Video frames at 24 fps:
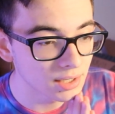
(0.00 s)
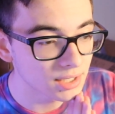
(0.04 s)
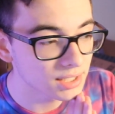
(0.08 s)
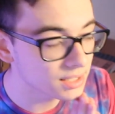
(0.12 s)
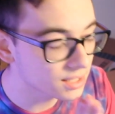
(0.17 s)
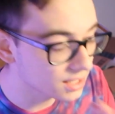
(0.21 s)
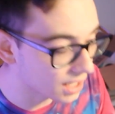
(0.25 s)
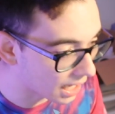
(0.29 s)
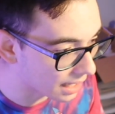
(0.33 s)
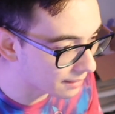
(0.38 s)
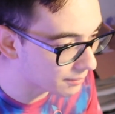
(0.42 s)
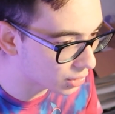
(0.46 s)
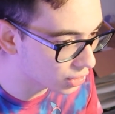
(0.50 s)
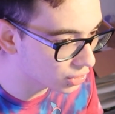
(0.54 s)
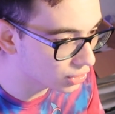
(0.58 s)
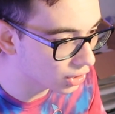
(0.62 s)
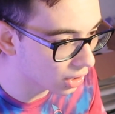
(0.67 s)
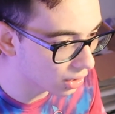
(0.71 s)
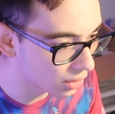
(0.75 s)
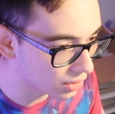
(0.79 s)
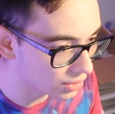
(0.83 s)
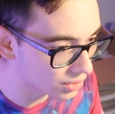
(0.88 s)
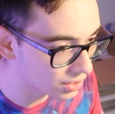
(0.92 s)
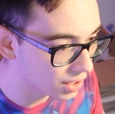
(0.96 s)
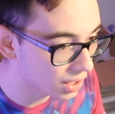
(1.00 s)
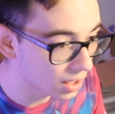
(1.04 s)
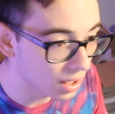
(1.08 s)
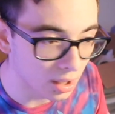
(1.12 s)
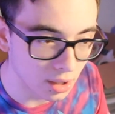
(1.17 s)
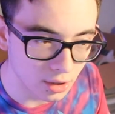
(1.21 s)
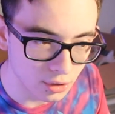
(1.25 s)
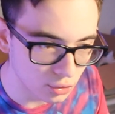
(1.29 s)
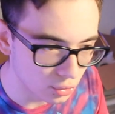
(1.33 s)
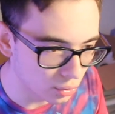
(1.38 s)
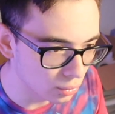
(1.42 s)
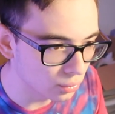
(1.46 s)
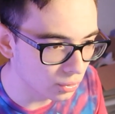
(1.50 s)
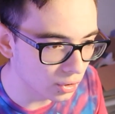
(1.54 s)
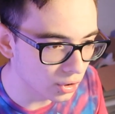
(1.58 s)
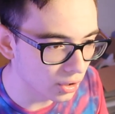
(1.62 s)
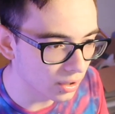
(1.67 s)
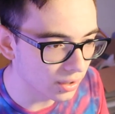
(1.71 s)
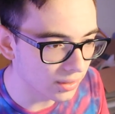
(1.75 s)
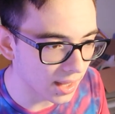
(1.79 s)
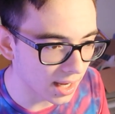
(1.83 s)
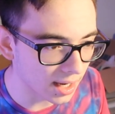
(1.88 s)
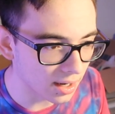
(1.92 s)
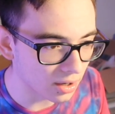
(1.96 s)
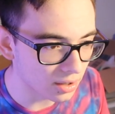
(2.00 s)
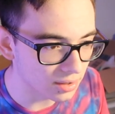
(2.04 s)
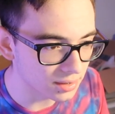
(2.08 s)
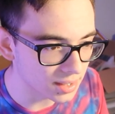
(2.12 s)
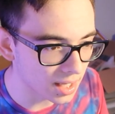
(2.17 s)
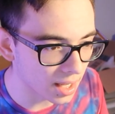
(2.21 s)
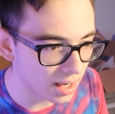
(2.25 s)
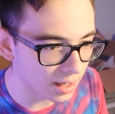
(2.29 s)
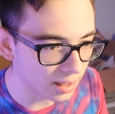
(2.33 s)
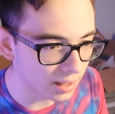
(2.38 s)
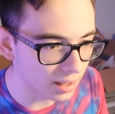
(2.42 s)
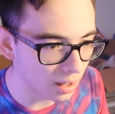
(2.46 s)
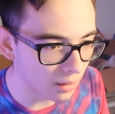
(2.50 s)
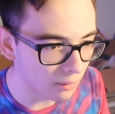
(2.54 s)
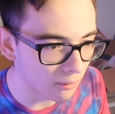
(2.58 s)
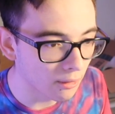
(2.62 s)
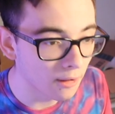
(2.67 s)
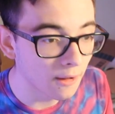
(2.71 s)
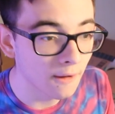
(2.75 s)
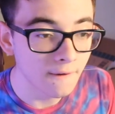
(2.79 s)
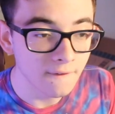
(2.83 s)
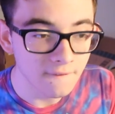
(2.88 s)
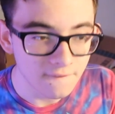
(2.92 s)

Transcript: Cyber Jar's too good, that card's gotta go.